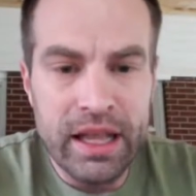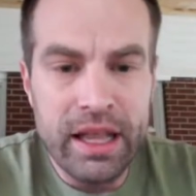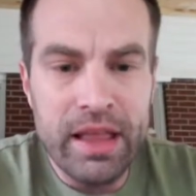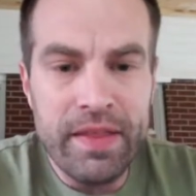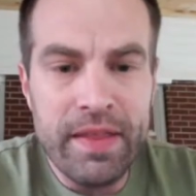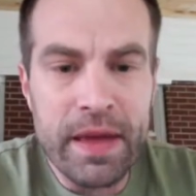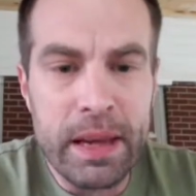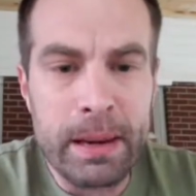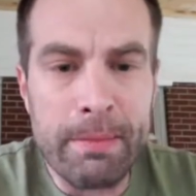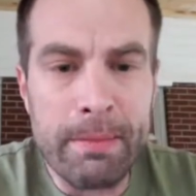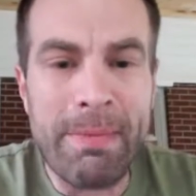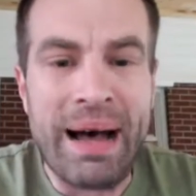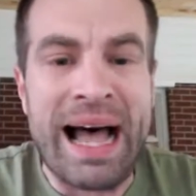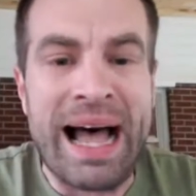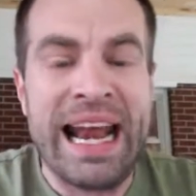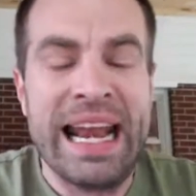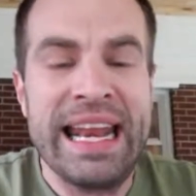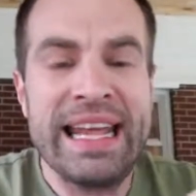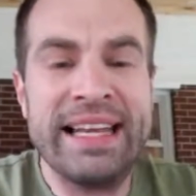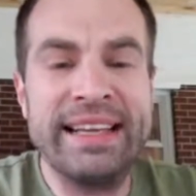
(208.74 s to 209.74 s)
that
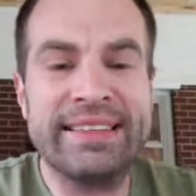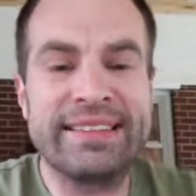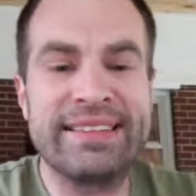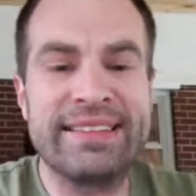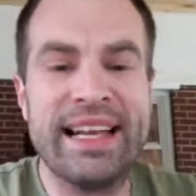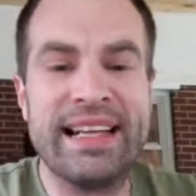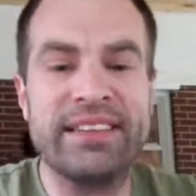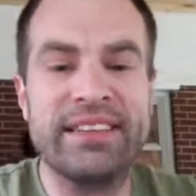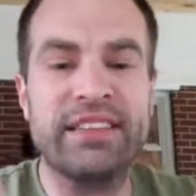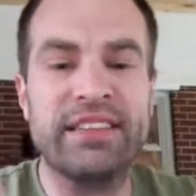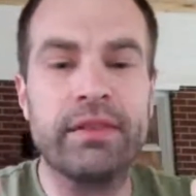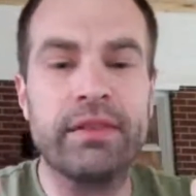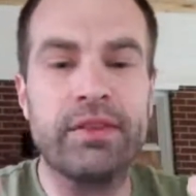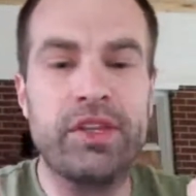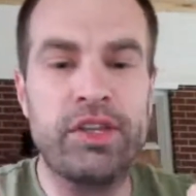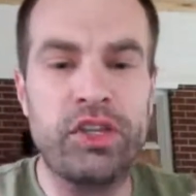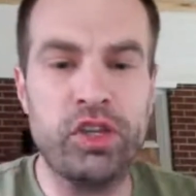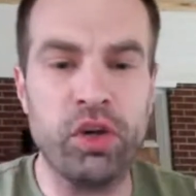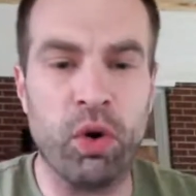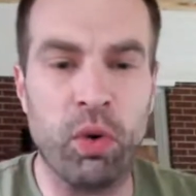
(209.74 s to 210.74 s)
abiding sense of
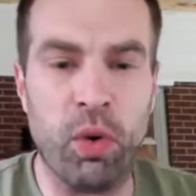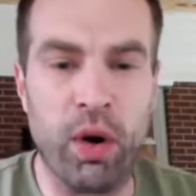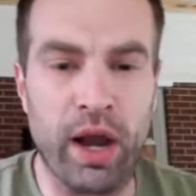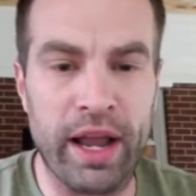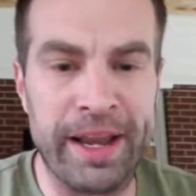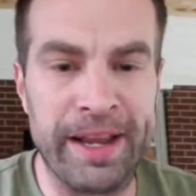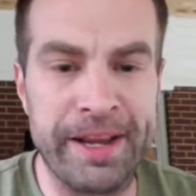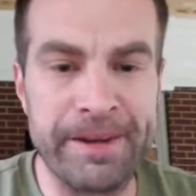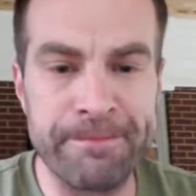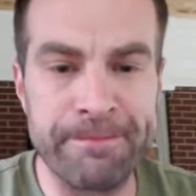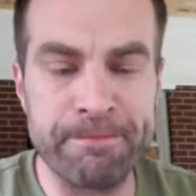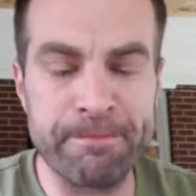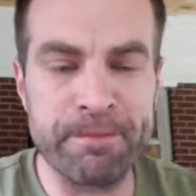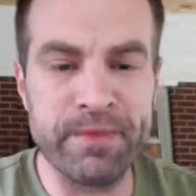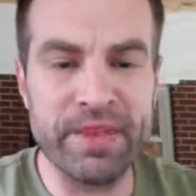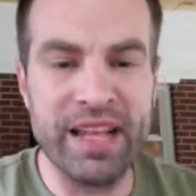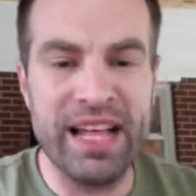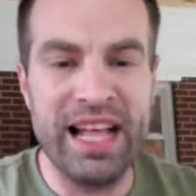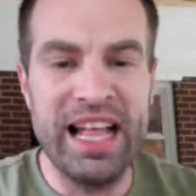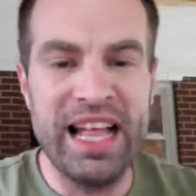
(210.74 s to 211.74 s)
joy,
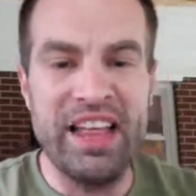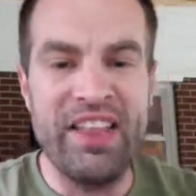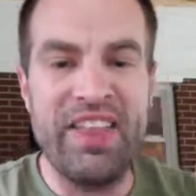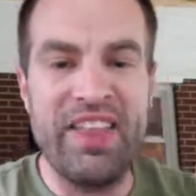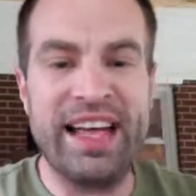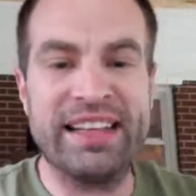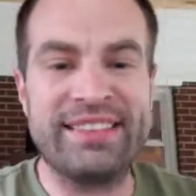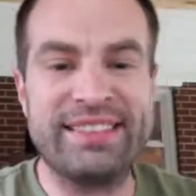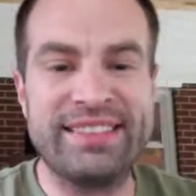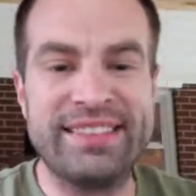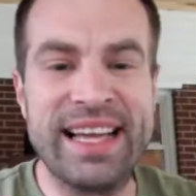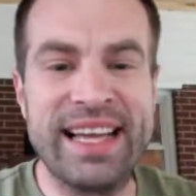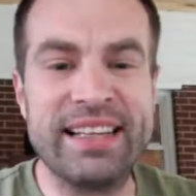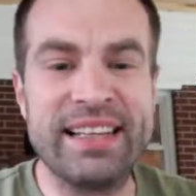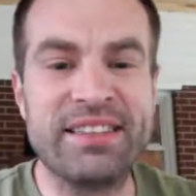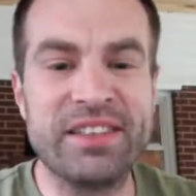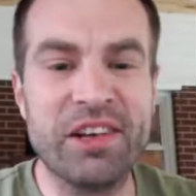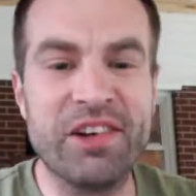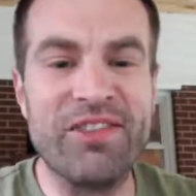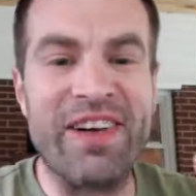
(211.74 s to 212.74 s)
that
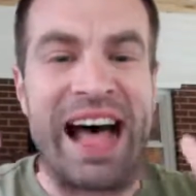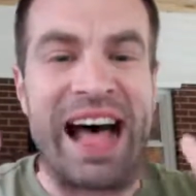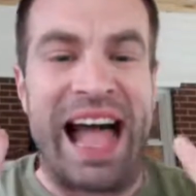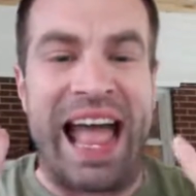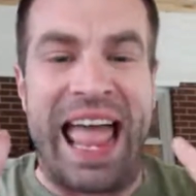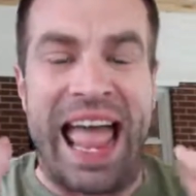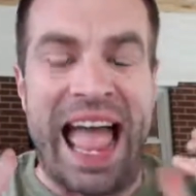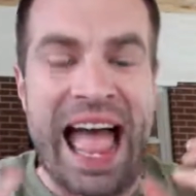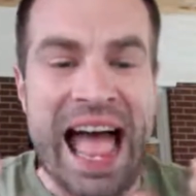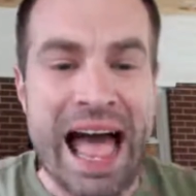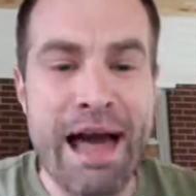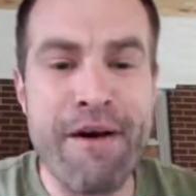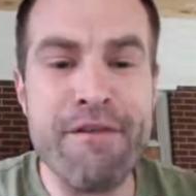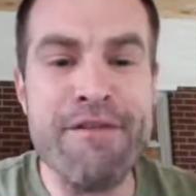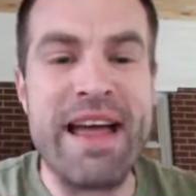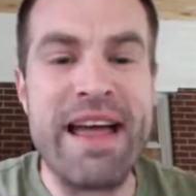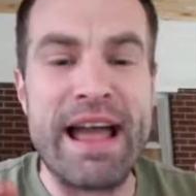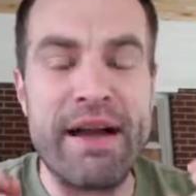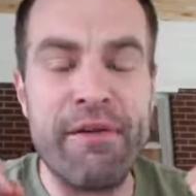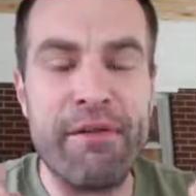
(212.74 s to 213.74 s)
sense of I
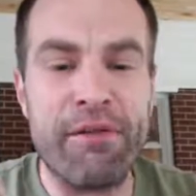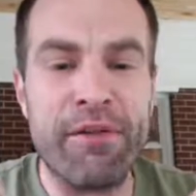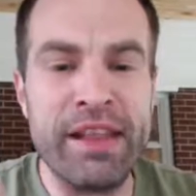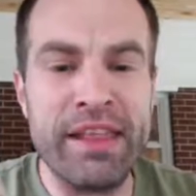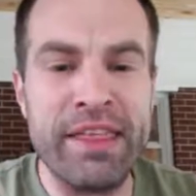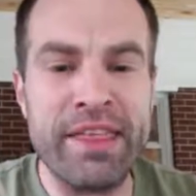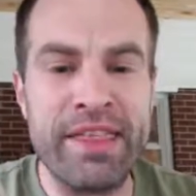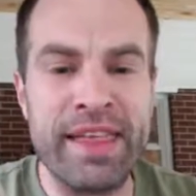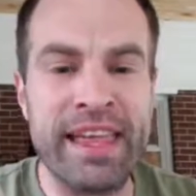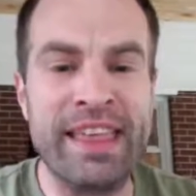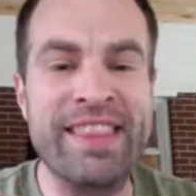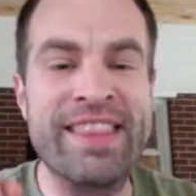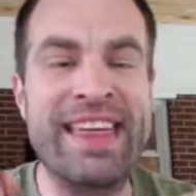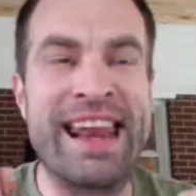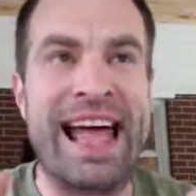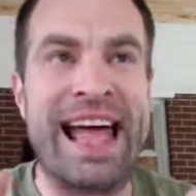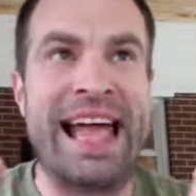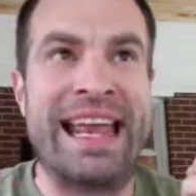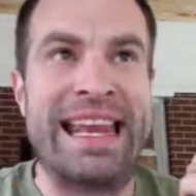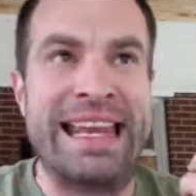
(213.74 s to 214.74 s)
have everything
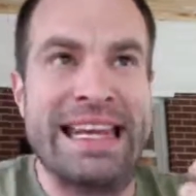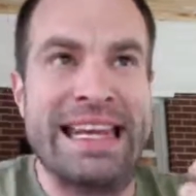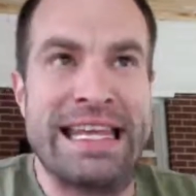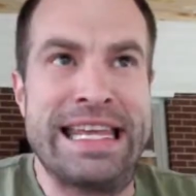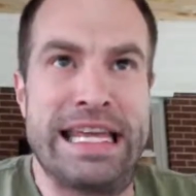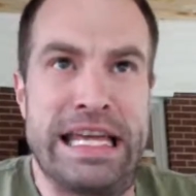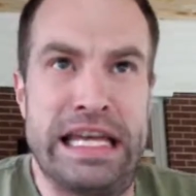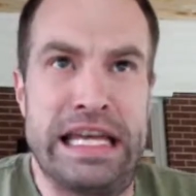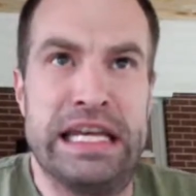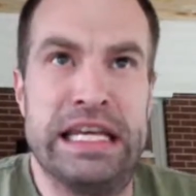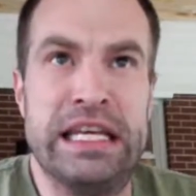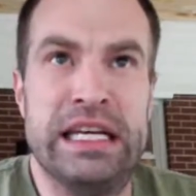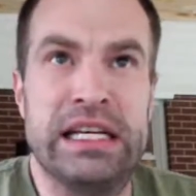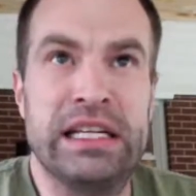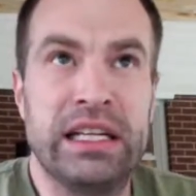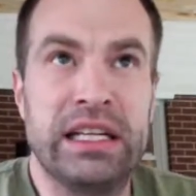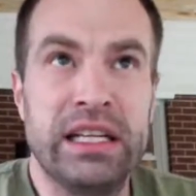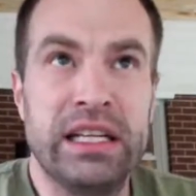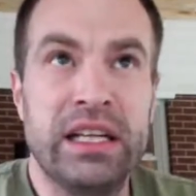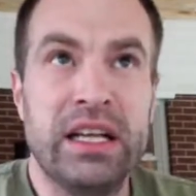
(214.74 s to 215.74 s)
that I need
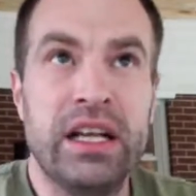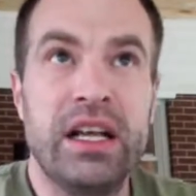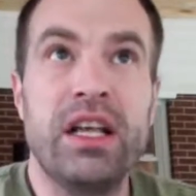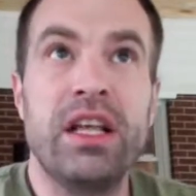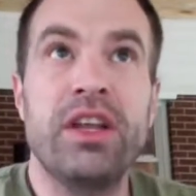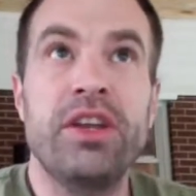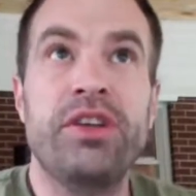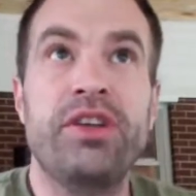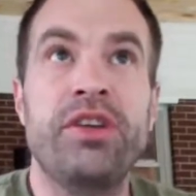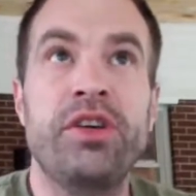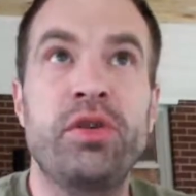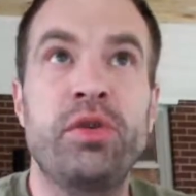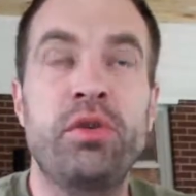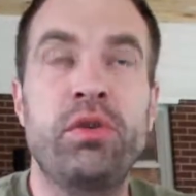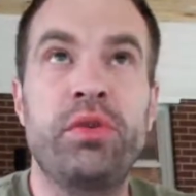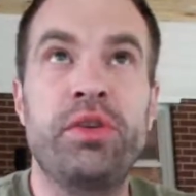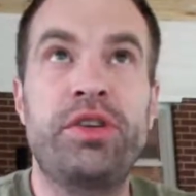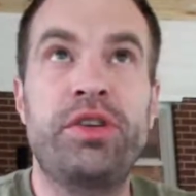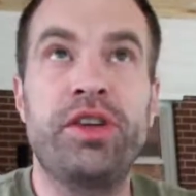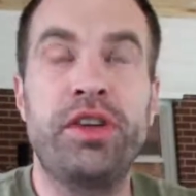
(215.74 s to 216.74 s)

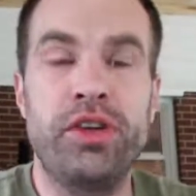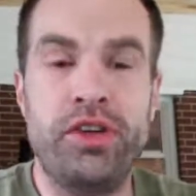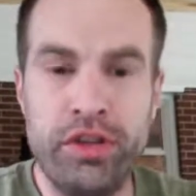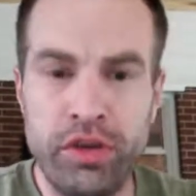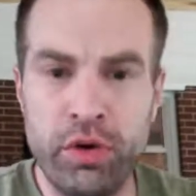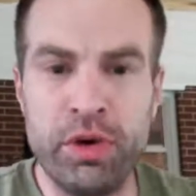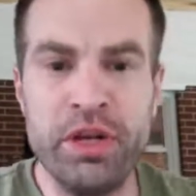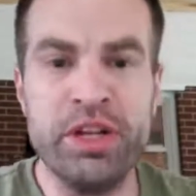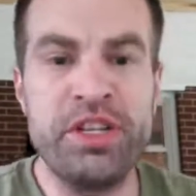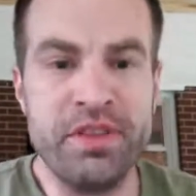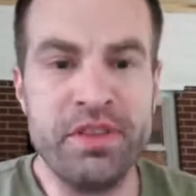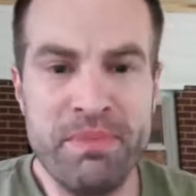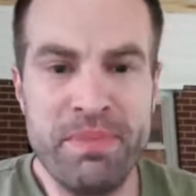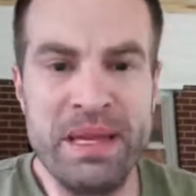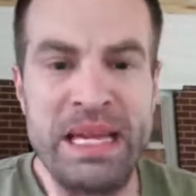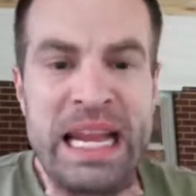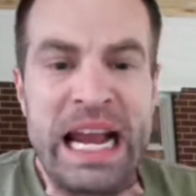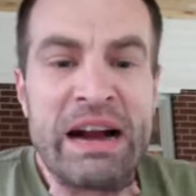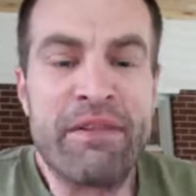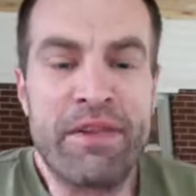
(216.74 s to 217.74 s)
to do and to
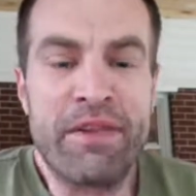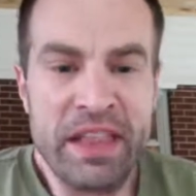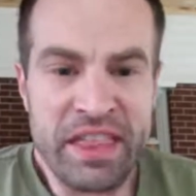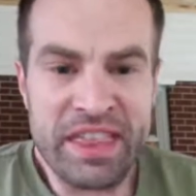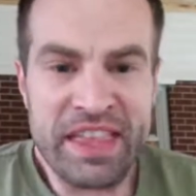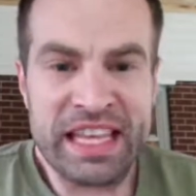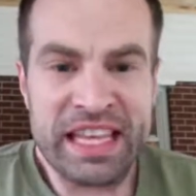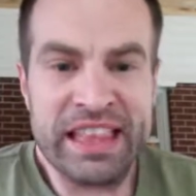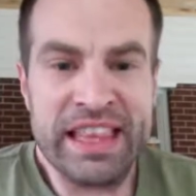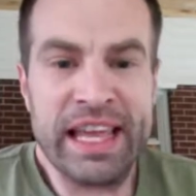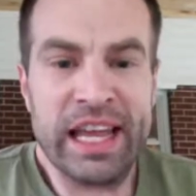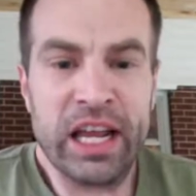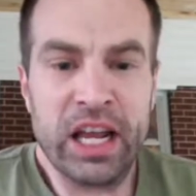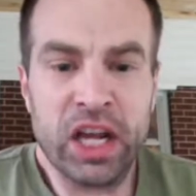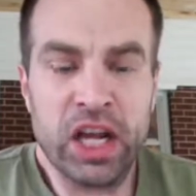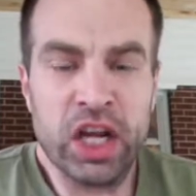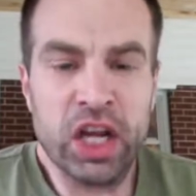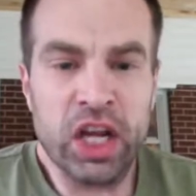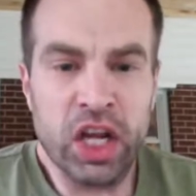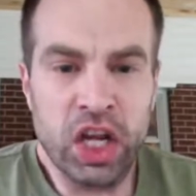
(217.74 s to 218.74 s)
be everything
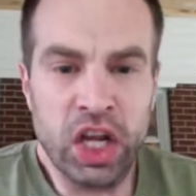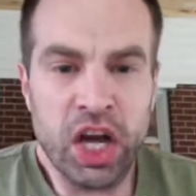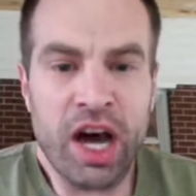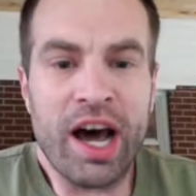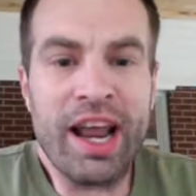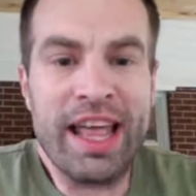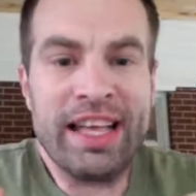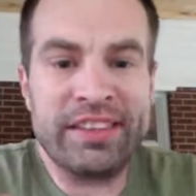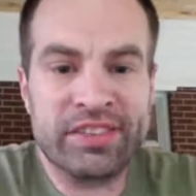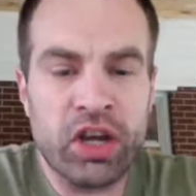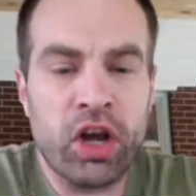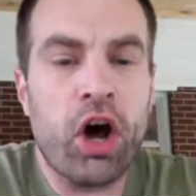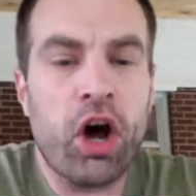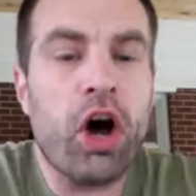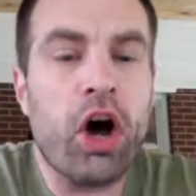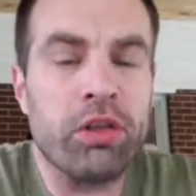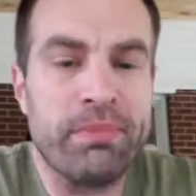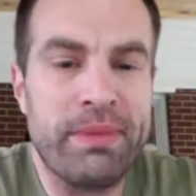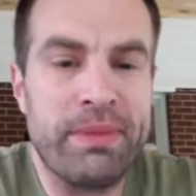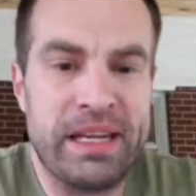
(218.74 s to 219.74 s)
that God has
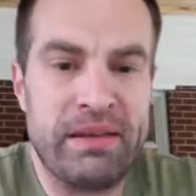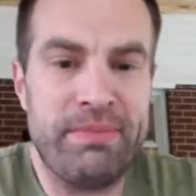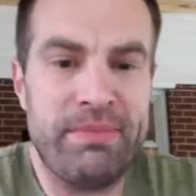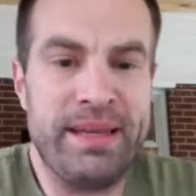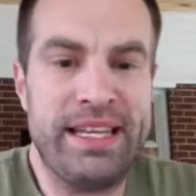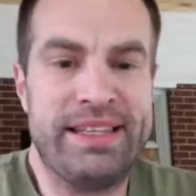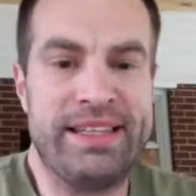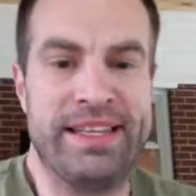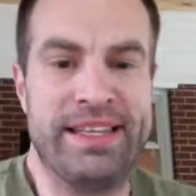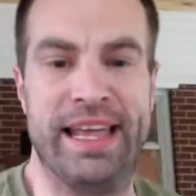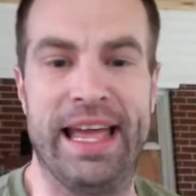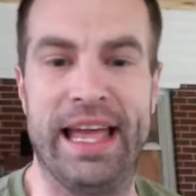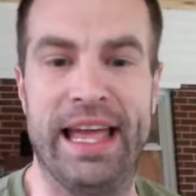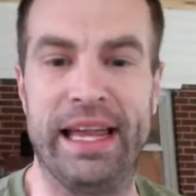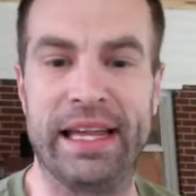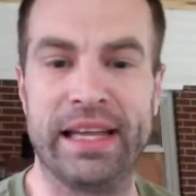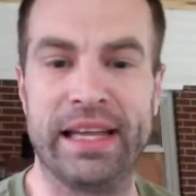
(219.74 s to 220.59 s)
called me to be today.